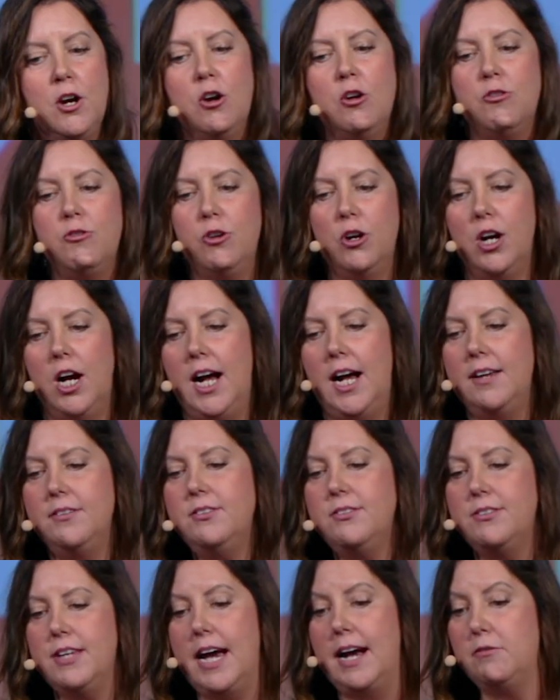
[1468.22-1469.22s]
For us
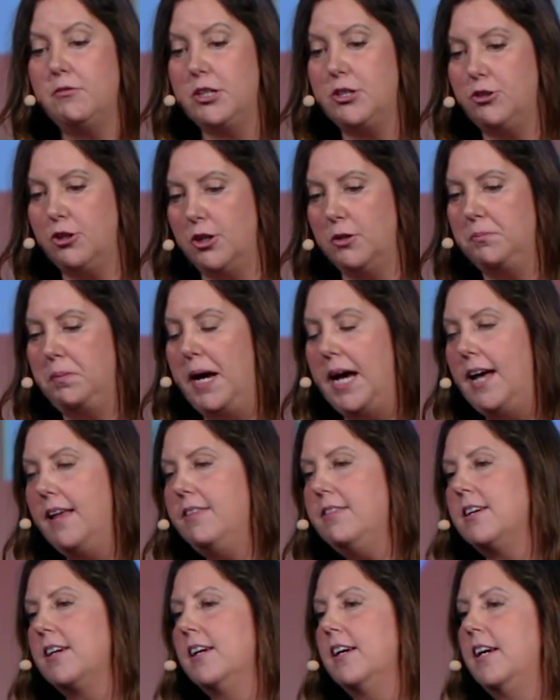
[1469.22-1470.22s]
at ReturnPath,
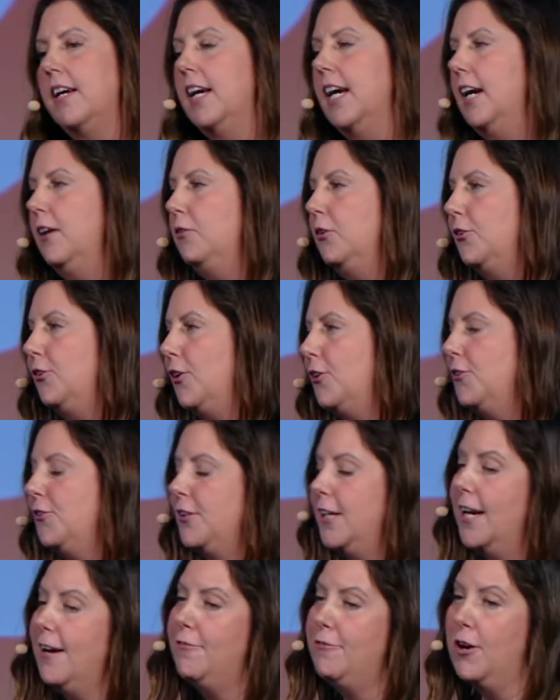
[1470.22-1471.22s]
it was our
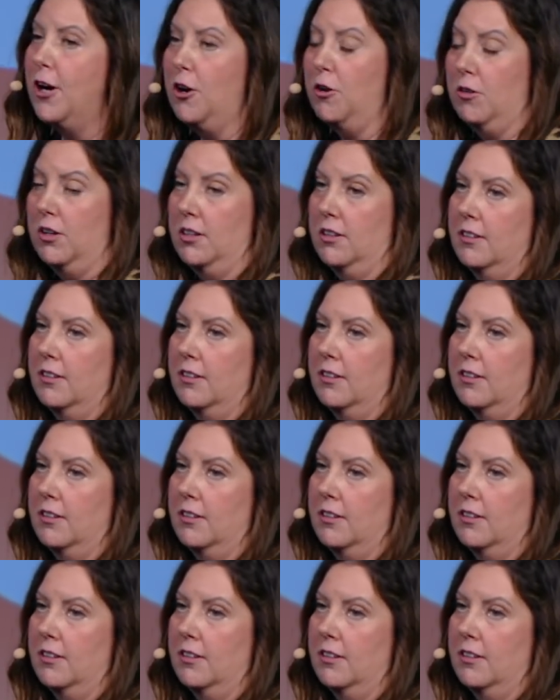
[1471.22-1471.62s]
CFO,